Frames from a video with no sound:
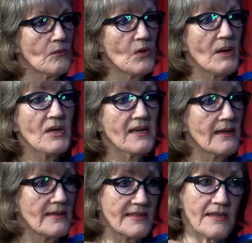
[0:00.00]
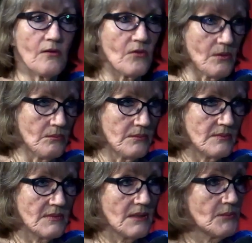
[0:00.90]
when we can't sell them,
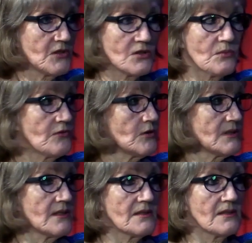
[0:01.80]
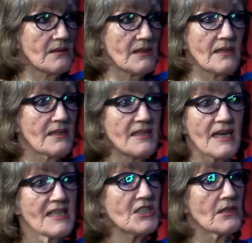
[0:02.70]
and because we've got such an
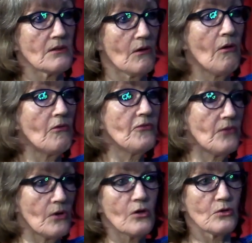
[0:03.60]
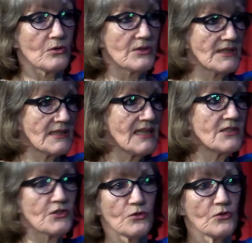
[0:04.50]
inundation of clothes
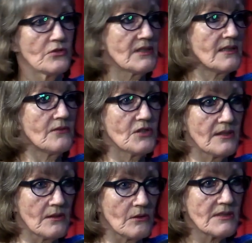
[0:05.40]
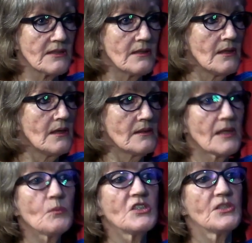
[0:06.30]
and shoes and everything else,
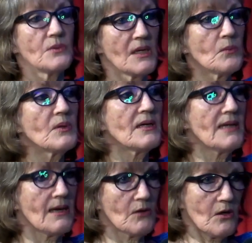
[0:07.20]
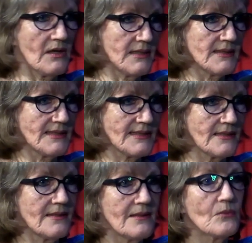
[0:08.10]
then then in our kindness,
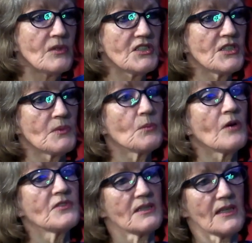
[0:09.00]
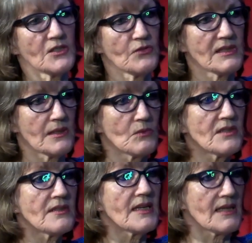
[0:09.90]
we ship them off to countries that we
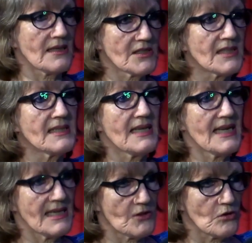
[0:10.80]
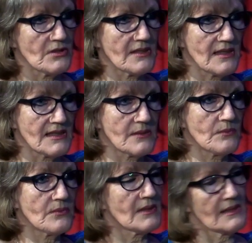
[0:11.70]
think actually need those things.
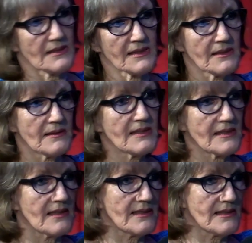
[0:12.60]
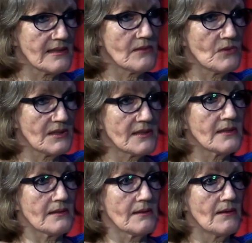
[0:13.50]
But actually, in this case, they really
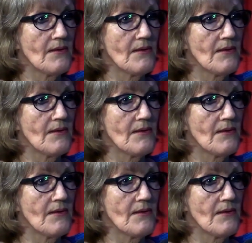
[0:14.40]
didn't.